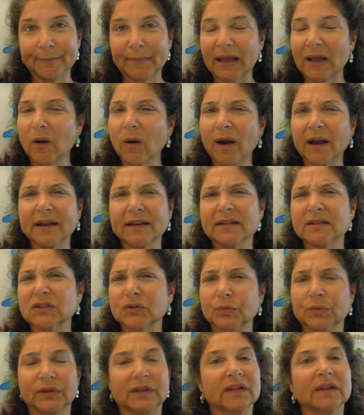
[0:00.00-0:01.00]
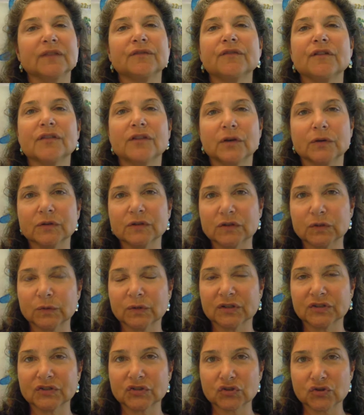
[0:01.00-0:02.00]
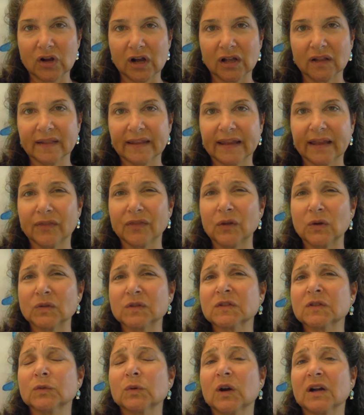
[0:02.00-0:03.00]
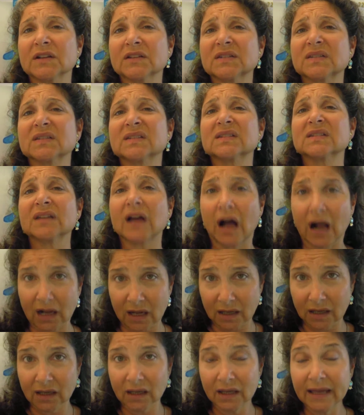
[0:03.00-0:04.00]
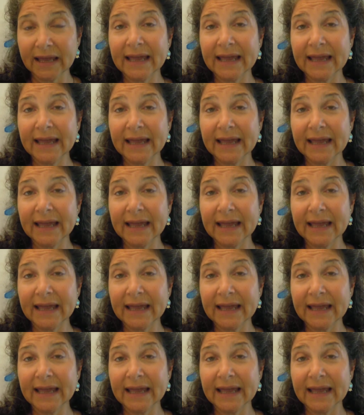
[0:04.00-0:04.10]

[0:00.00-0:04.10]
My heart is really for those who are struggling and those who are stuck.